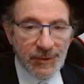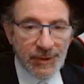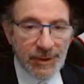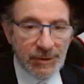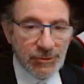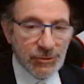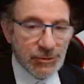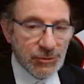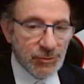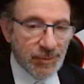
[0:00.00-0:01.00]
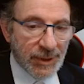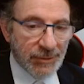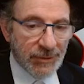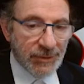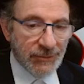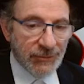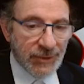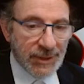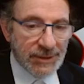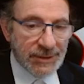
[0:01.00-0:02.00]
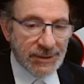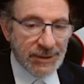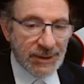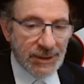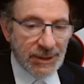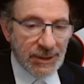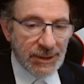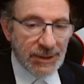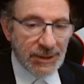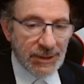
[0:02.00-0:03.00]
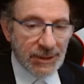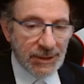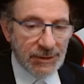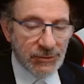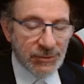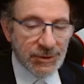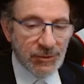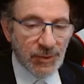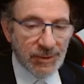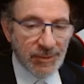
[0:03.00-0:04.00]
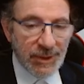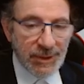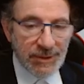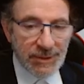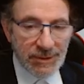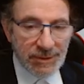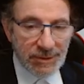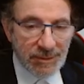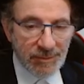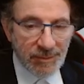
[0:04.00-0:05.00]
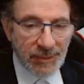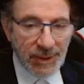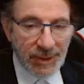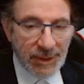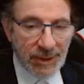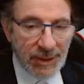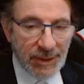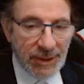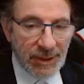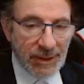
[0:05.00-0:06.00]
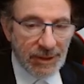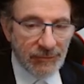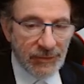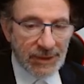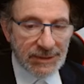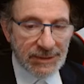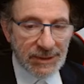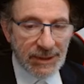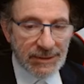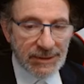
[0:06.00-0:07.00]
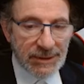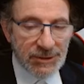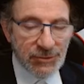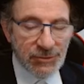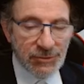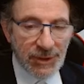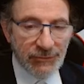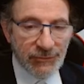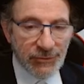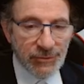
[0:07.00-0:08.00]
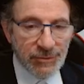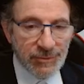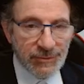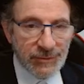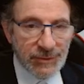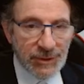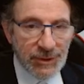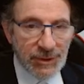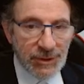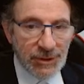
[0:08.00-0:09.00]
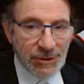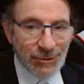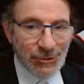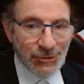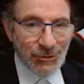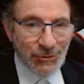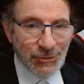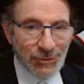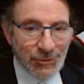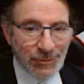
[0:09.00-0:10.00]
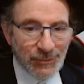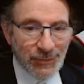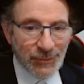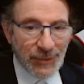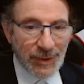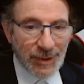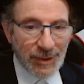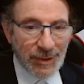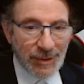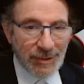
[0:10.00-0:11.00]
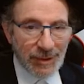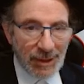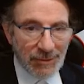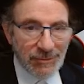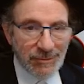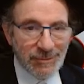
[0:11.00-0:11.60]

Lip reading: in order to parry the threat rook D1 mate by giving access to F2. So now,